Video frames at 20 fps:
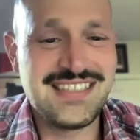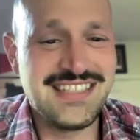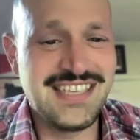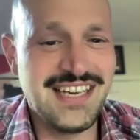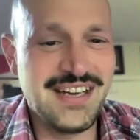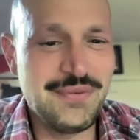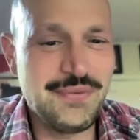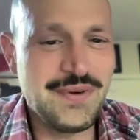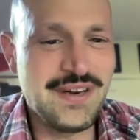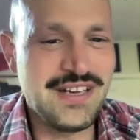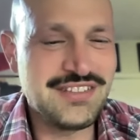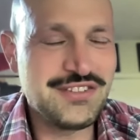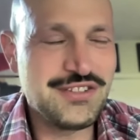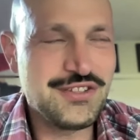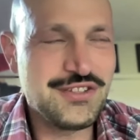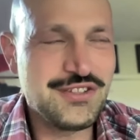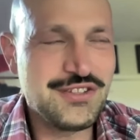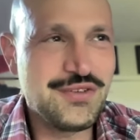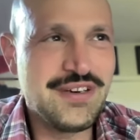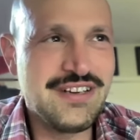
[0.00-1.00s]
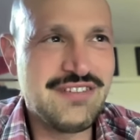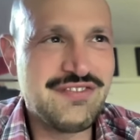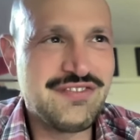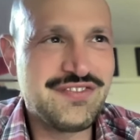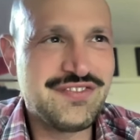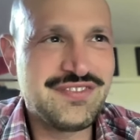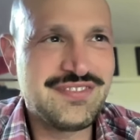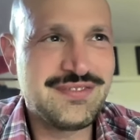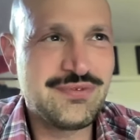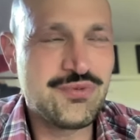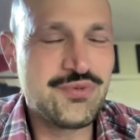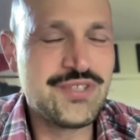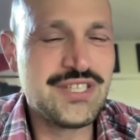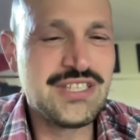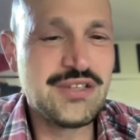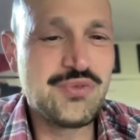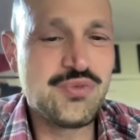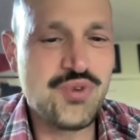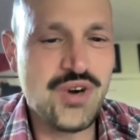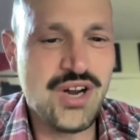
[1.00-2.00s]
Yeah, well, you have
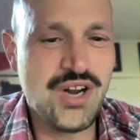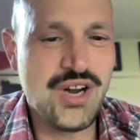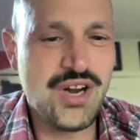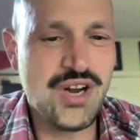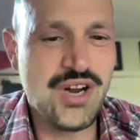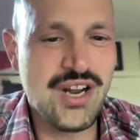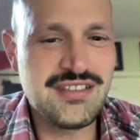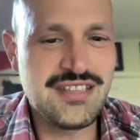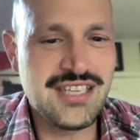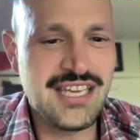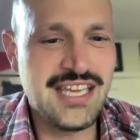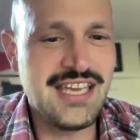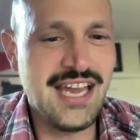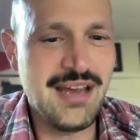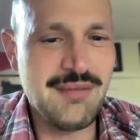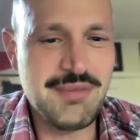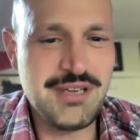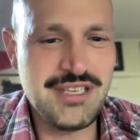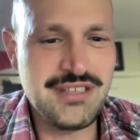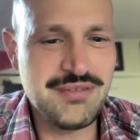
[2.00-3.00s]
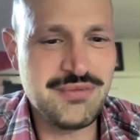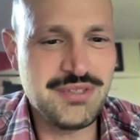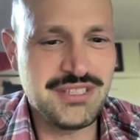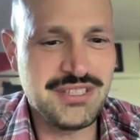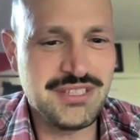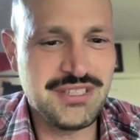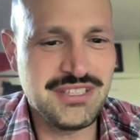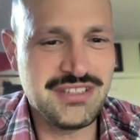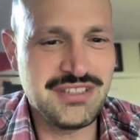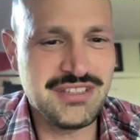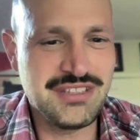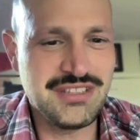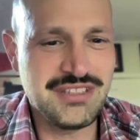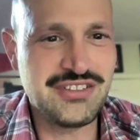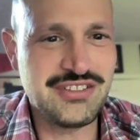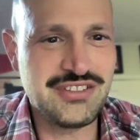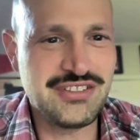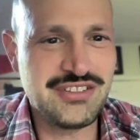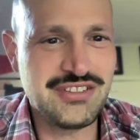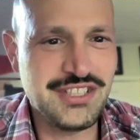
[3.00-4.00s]
really run the gamut with this
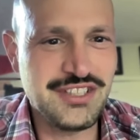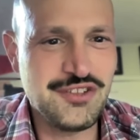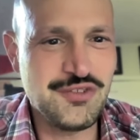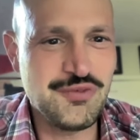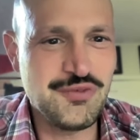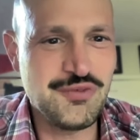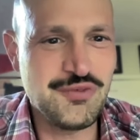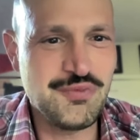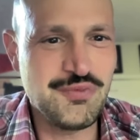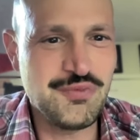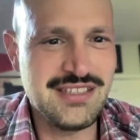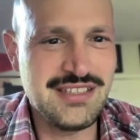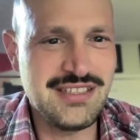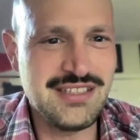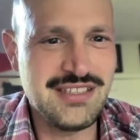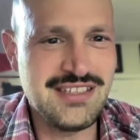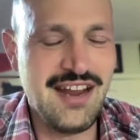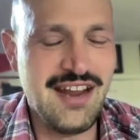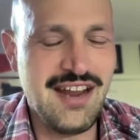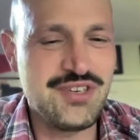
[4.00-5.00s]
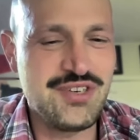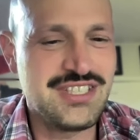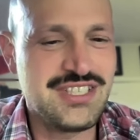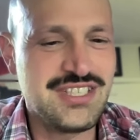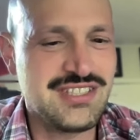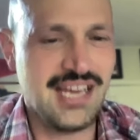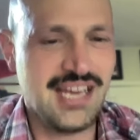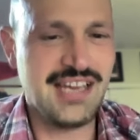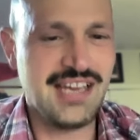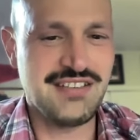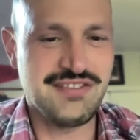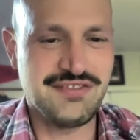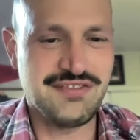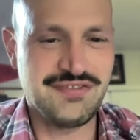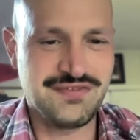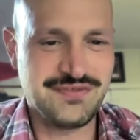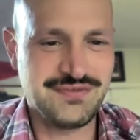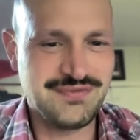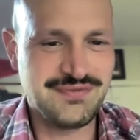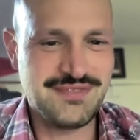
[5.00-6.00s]
character. Like, you've been every side
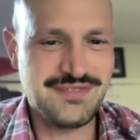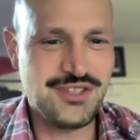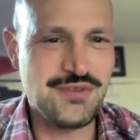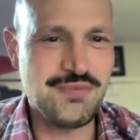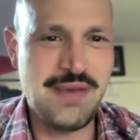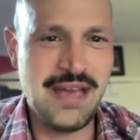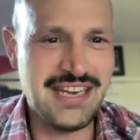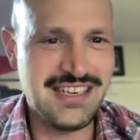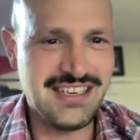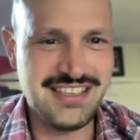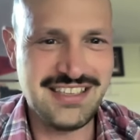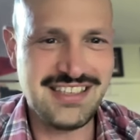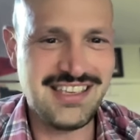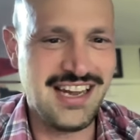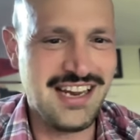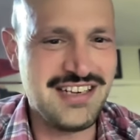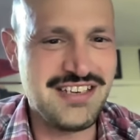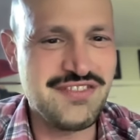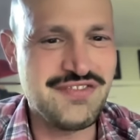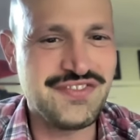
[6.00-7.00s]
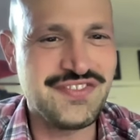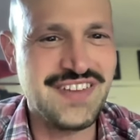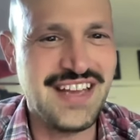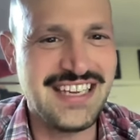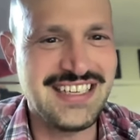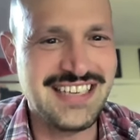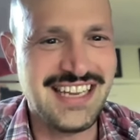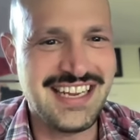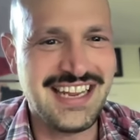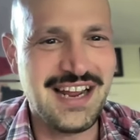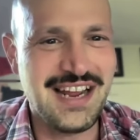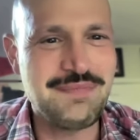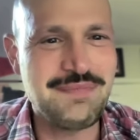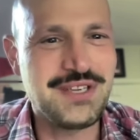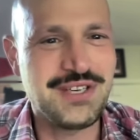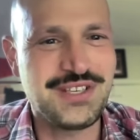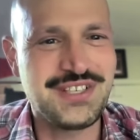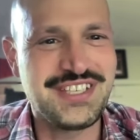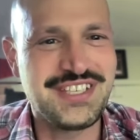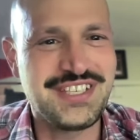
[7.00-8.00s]
of humanity, kind of. And, like, I'm
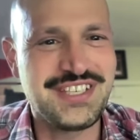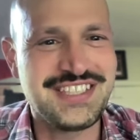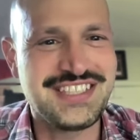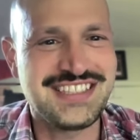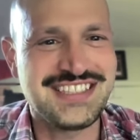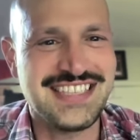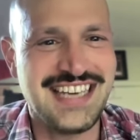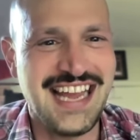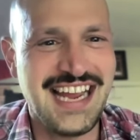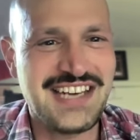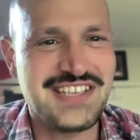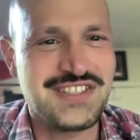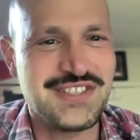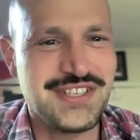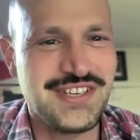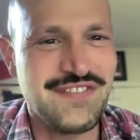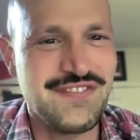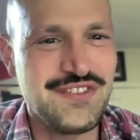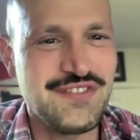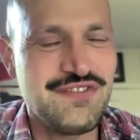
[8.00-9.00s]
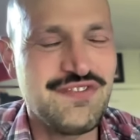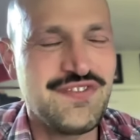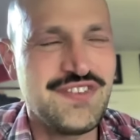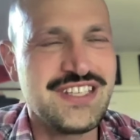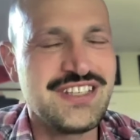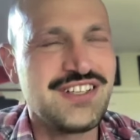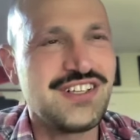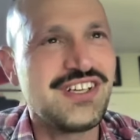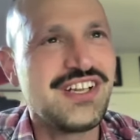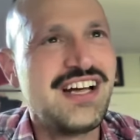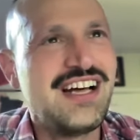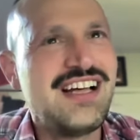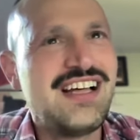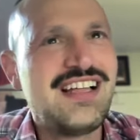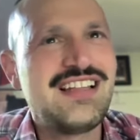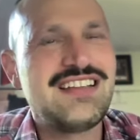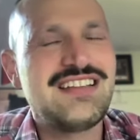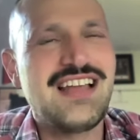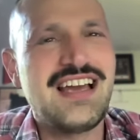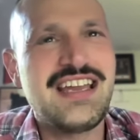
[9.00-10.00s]
curious as an actor if you feel,
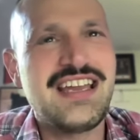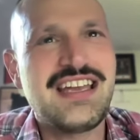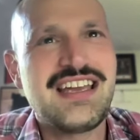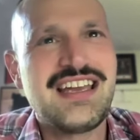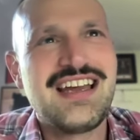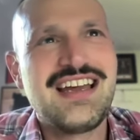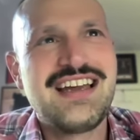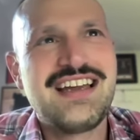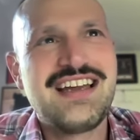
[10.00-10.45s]
like,